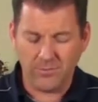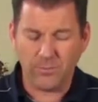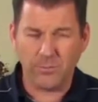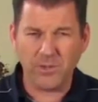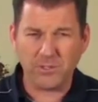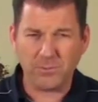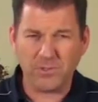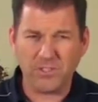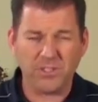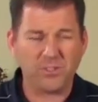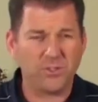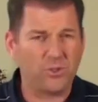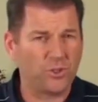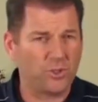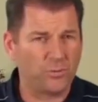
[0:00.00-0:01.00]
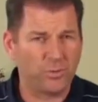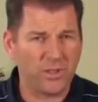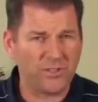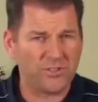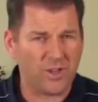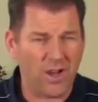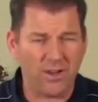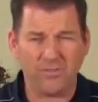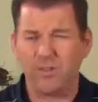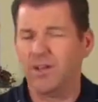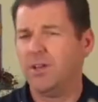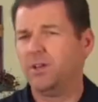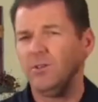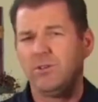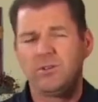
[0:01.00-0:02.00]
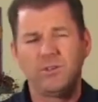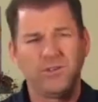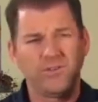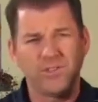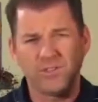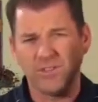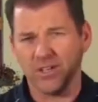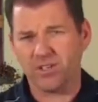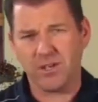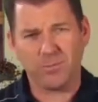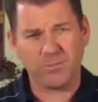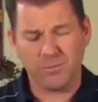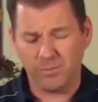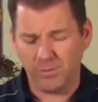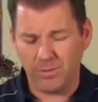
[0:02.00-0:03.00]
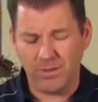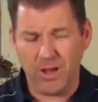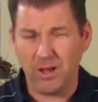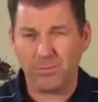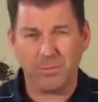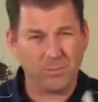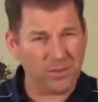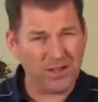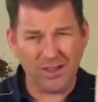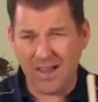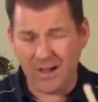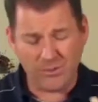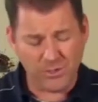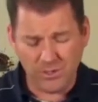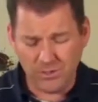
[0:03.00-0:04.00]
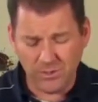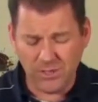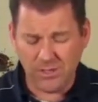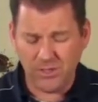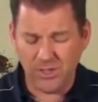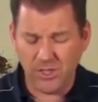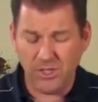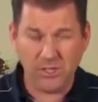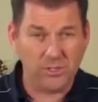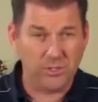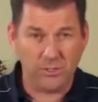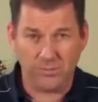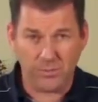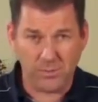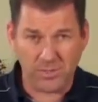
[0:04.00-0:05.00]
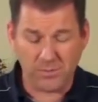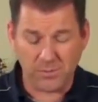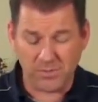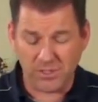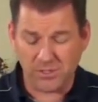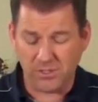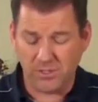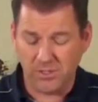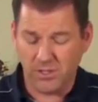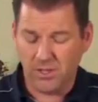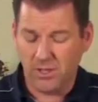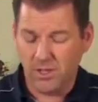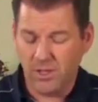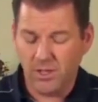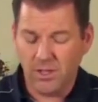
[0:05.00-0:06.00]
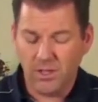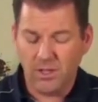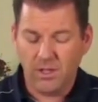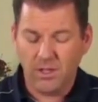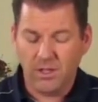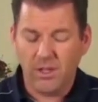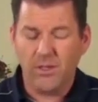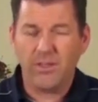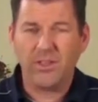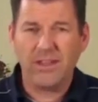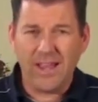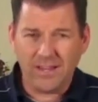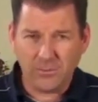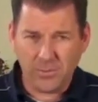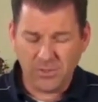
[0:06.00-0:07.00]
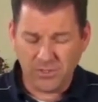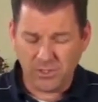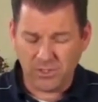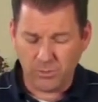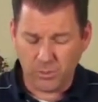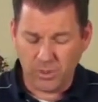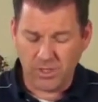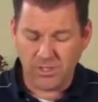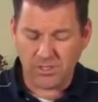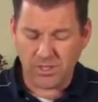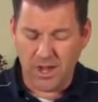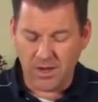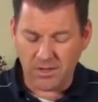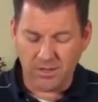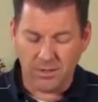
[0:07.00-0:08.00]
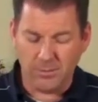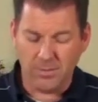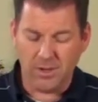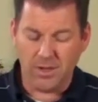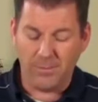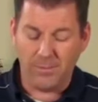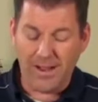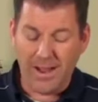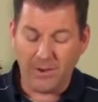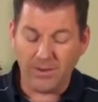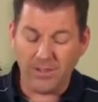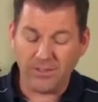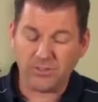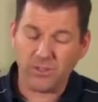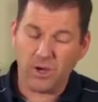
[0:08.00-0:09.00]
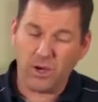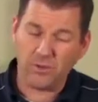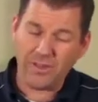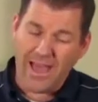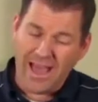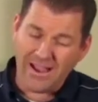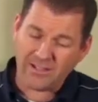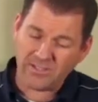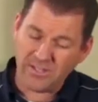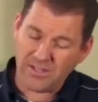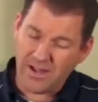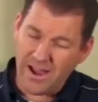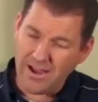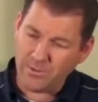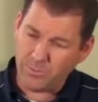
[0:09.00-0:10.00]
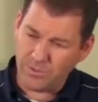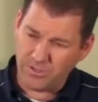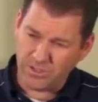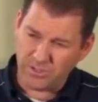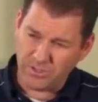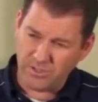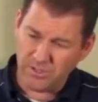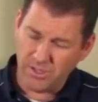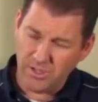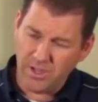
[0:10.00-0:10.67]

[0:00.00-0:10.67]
From this position, you can play soft. You can lift the sticks up and play loud. You can do anything you need to do from this position. The next position we're going to talk about is called accent height position.